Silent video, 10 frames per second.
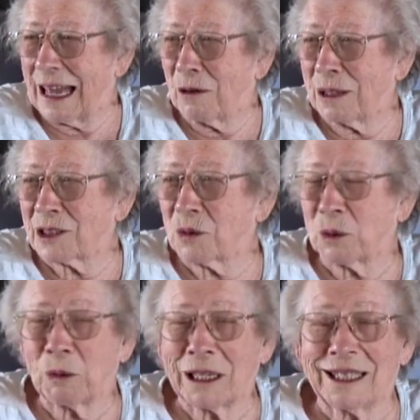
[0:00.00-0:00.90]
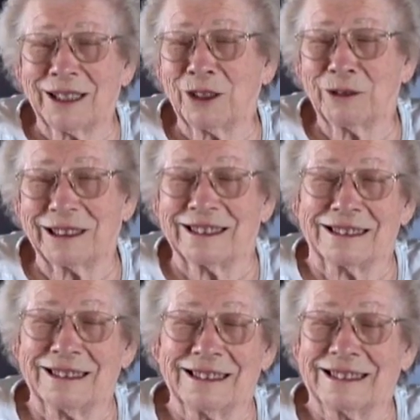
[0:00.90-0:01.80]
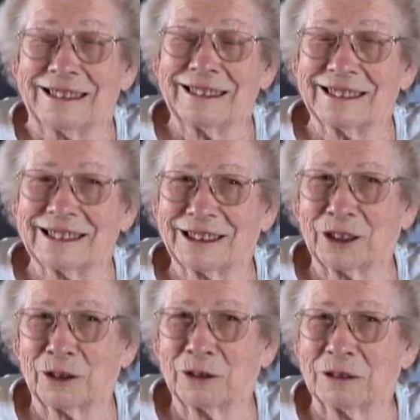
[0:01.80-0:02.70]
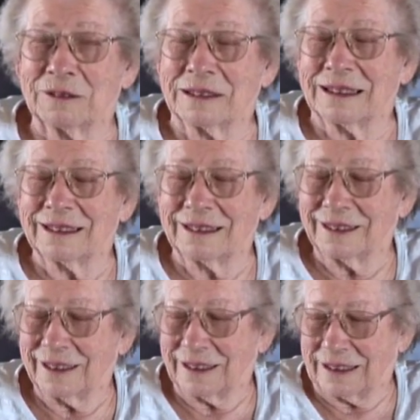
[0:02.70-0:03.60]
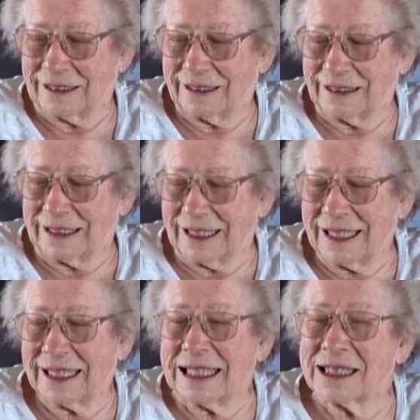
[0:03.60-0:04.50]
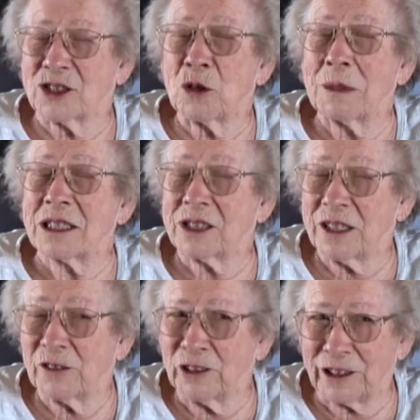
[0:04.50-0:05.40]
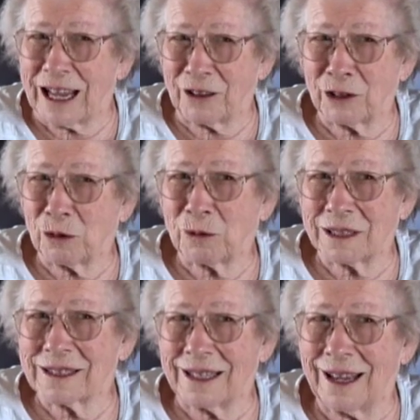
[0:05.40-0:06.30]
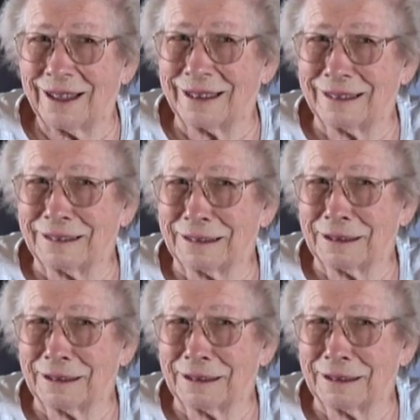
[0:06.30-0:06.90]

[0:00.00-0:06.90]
how else were we going to do it? Yeah. So it is so much different now than it was then.